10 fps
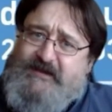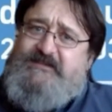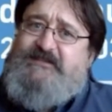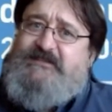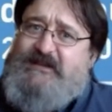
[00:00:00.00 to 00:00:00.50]

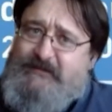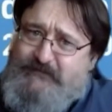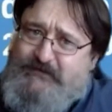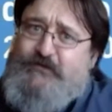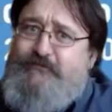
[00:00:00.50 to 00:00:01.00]
Things
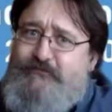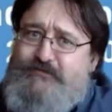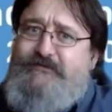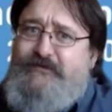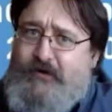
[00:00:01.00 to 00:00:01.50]
seem to have
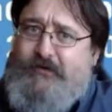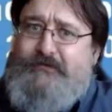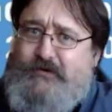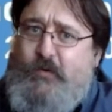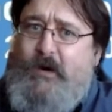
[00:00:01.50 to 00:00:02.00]
moved
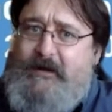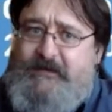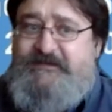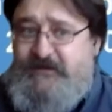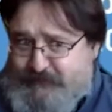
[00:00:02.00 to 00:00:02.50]
on quite a
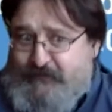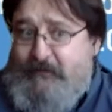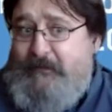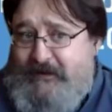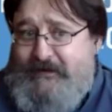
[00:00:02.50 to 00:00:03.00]
bit. So
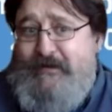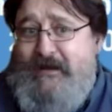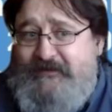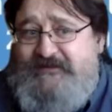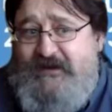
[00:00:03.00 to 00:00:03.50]
probably
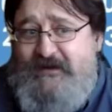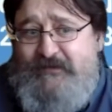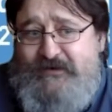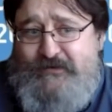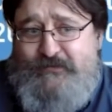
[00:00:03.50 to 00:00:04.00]
around the
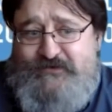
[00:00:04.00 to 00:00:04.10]
time that you